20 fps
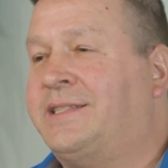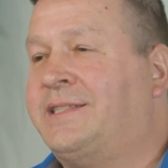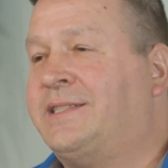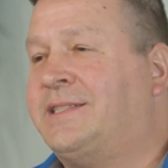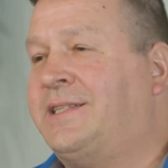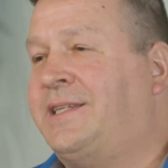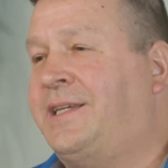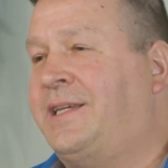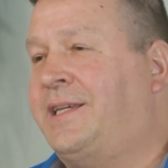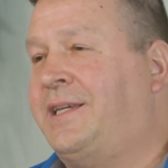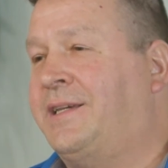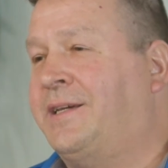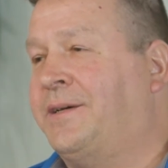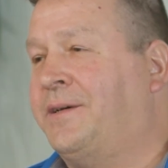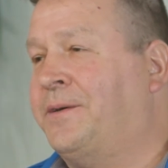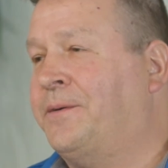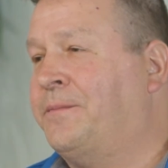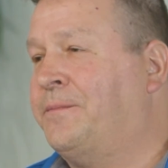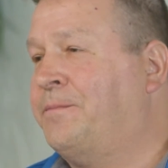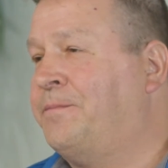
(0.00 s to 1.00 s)
see,
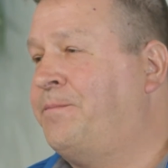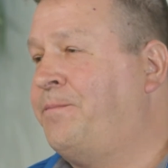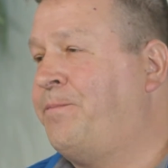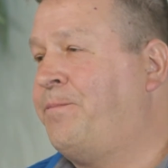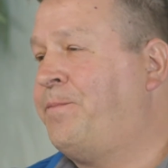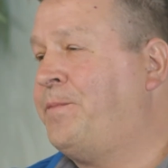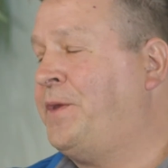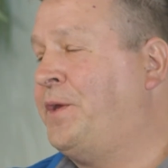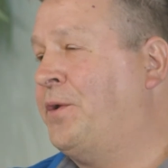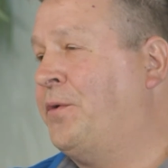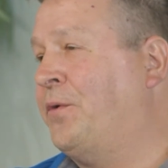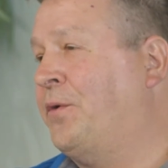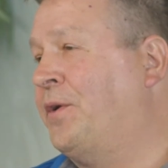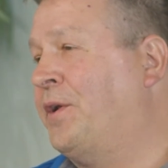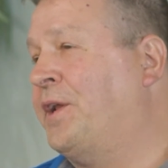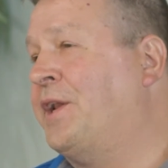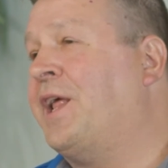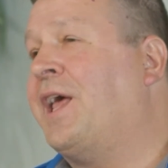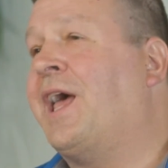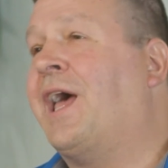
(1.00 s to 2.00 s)
on
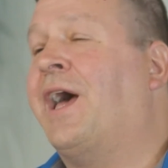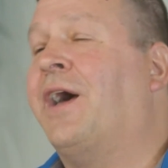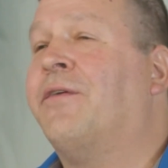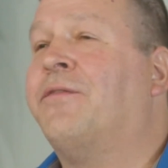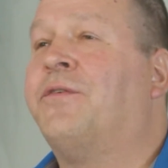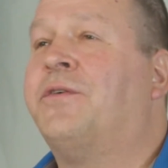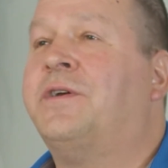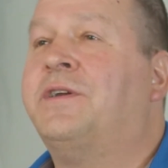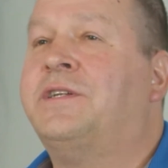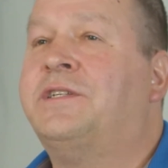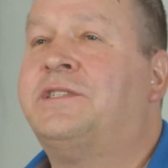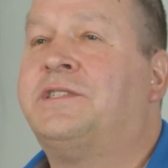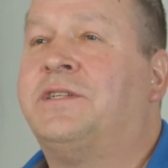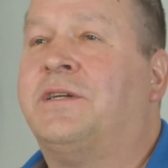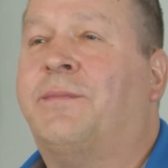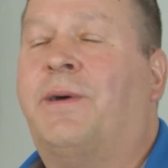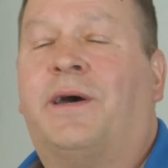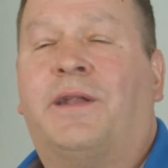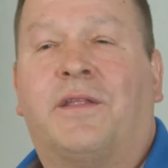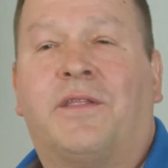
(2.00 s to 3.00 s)
an average
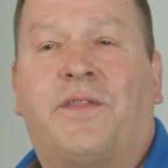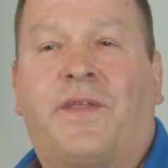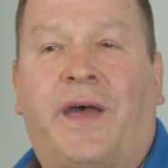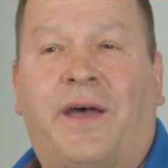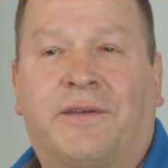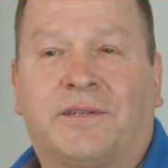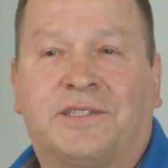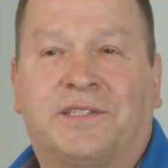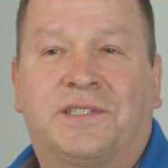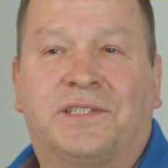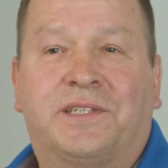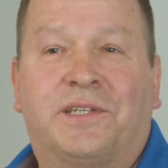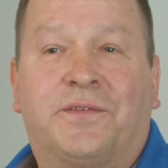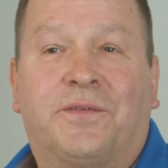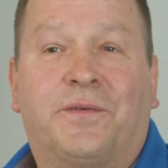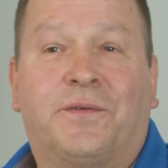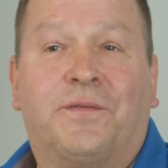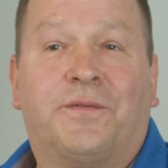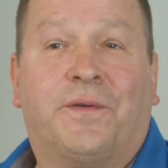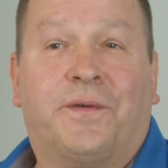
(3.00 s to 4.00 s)
about 1,000
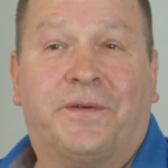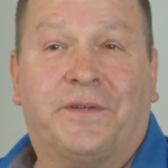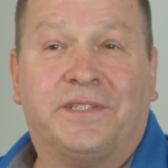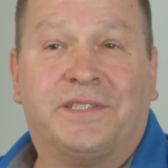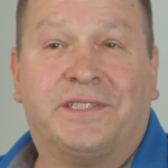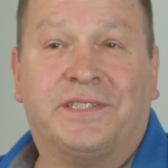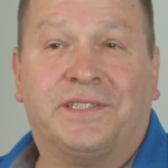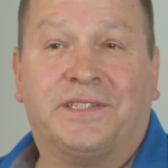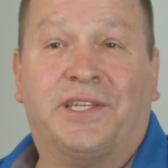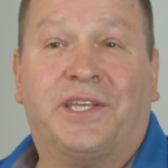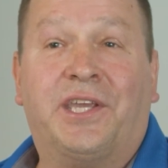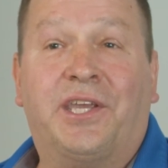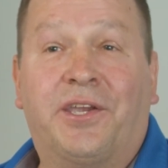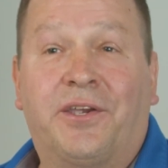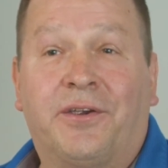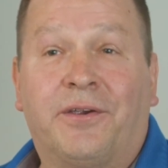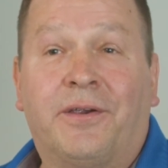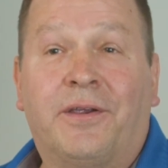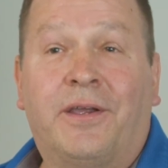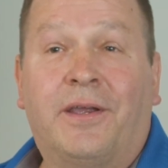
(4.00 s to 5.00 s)
different furnaces a
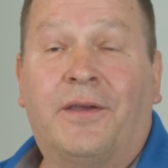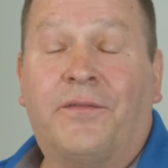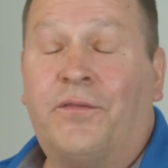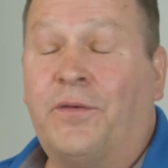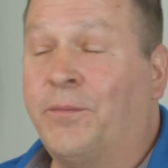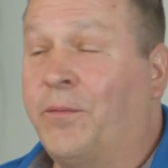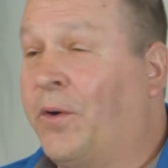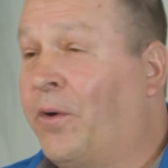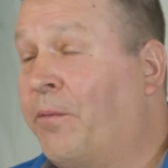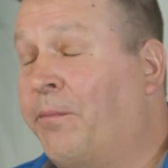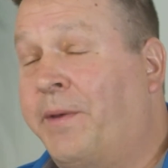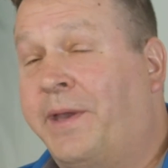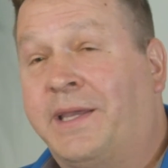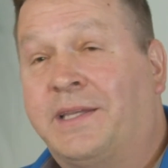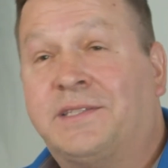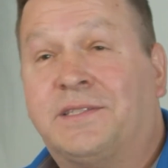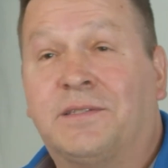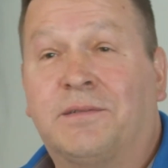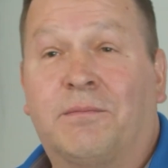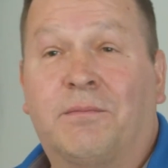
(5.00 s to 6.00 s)
year from all
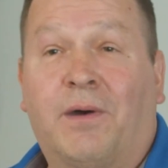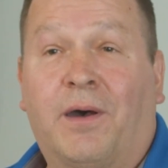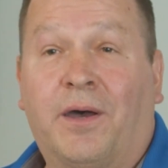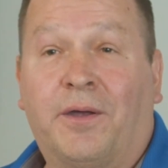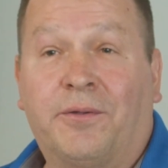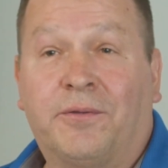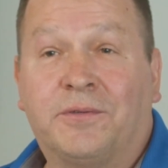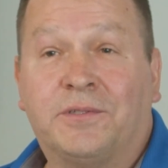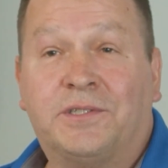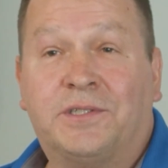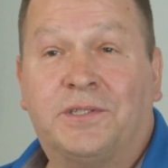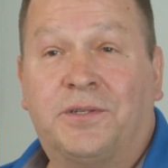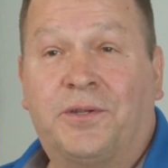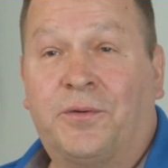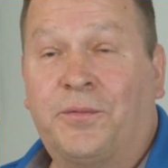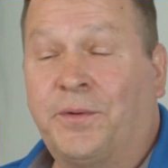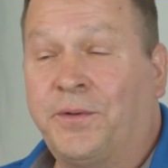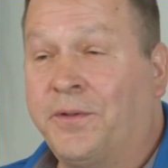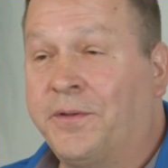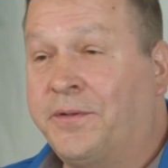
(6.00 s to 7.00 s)
makes and models,
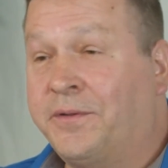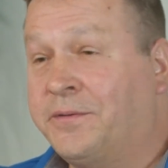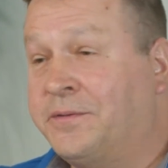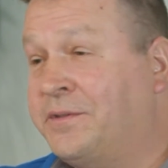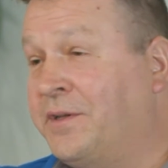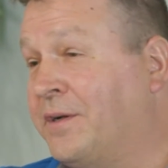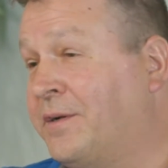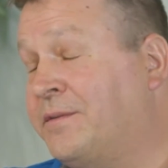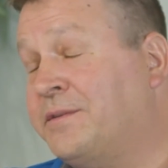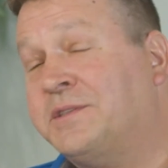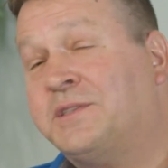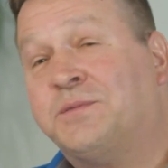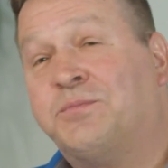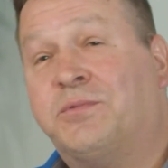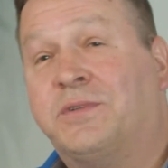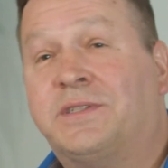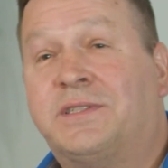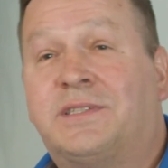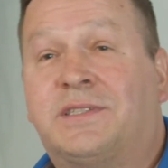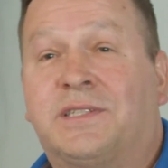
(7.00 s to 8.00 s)
whether they're ductless
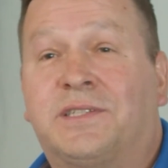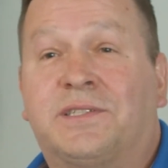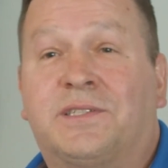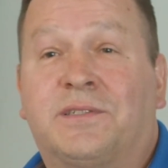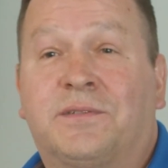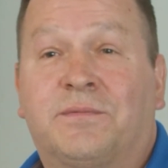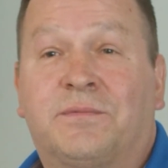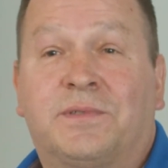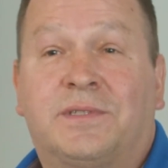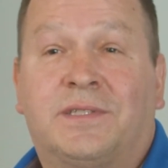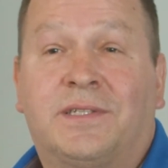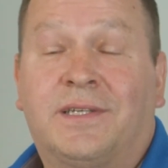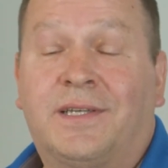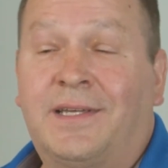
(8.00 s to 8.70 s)
split systems